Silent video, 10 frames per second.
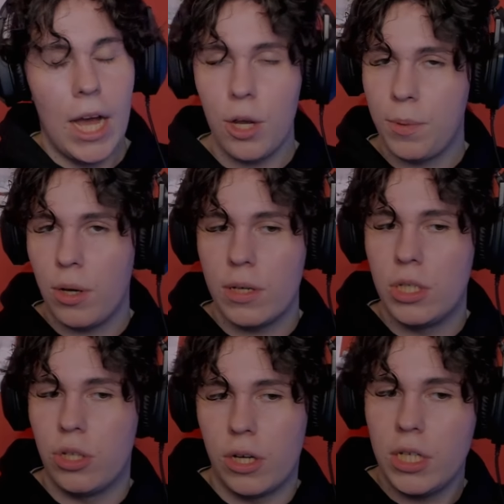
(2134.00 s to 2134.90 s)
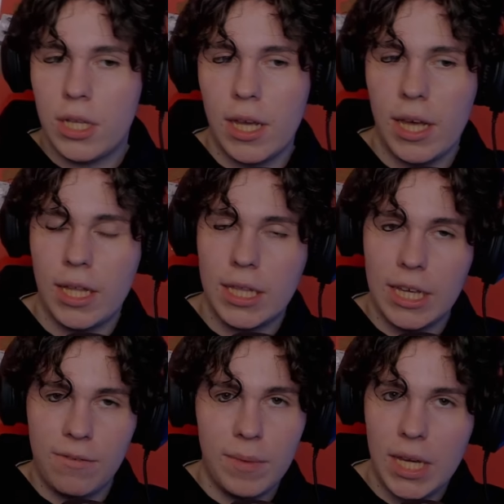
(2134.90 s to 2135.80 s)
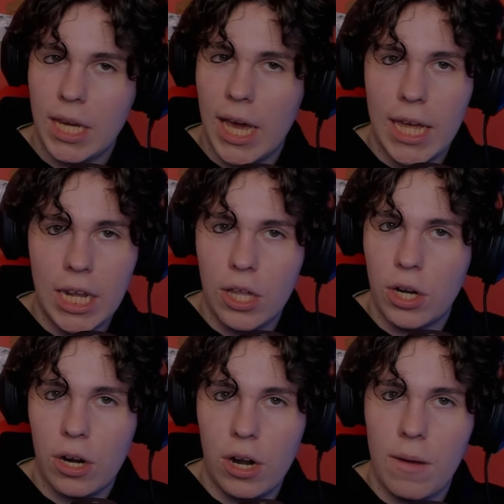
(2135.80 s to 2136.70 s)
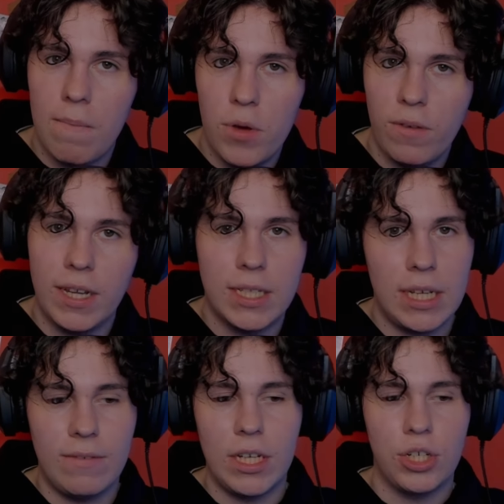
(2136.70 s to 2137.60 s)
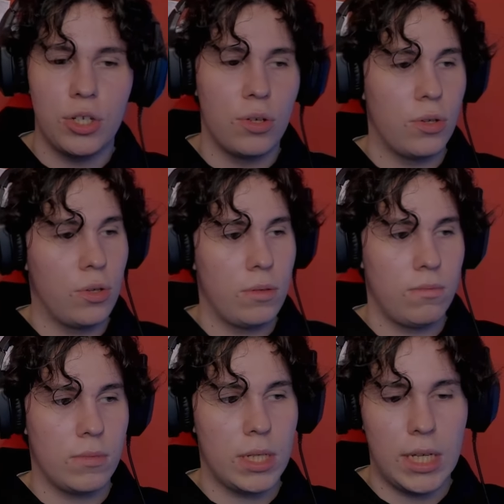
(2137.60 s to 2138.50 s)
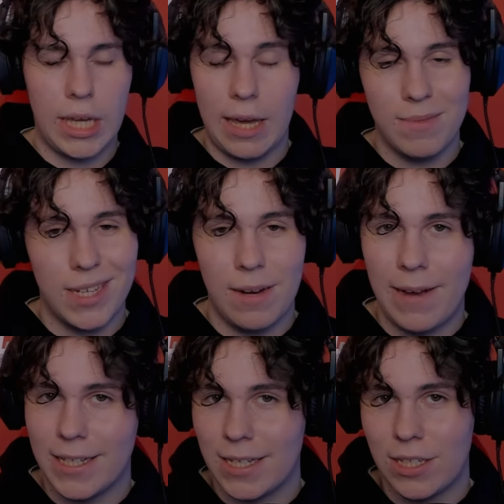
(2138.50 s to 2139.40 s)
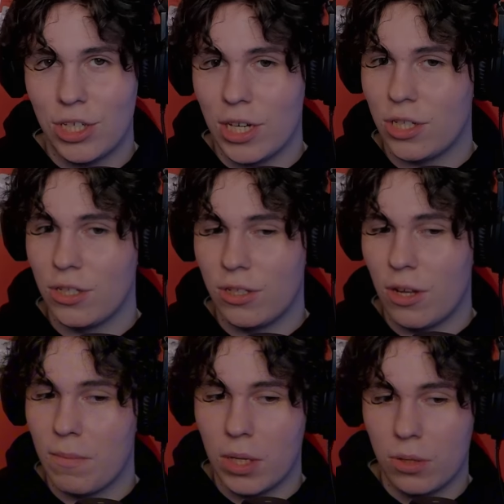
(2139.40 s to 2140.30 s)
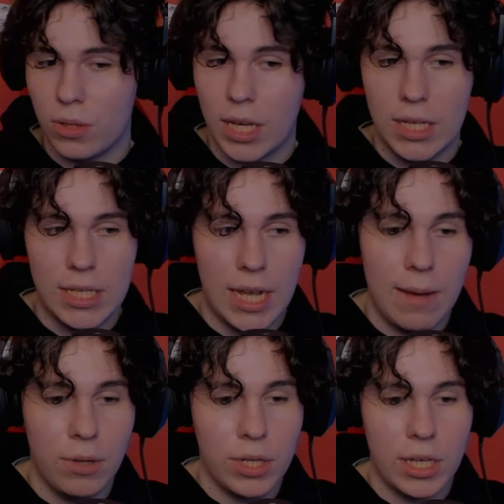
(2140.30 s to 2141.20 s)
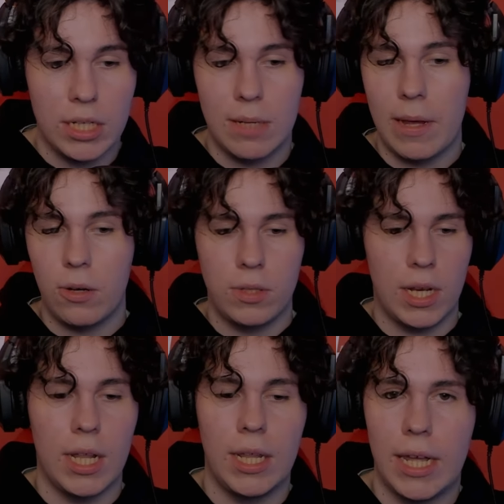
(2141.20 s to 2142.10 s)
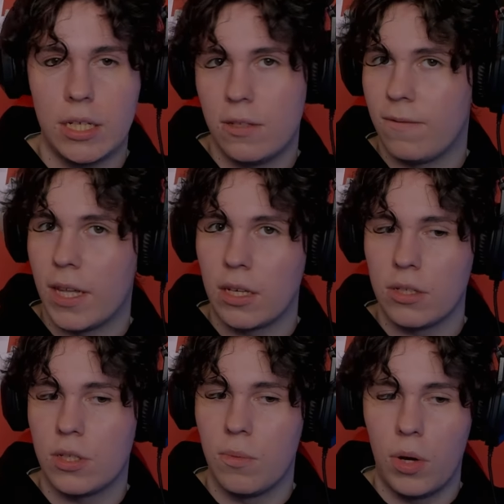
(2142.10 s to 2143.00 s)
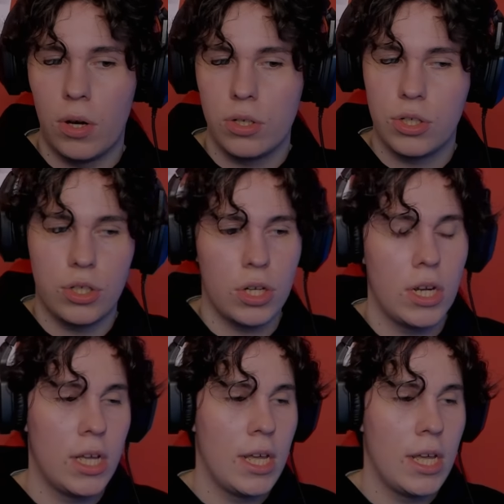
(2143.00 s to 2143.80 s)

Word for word: I hope you all enjoyed. Leave me any other movie, T V show, game cinematic suggestions down below, because I'm looking to build a list of things to watch.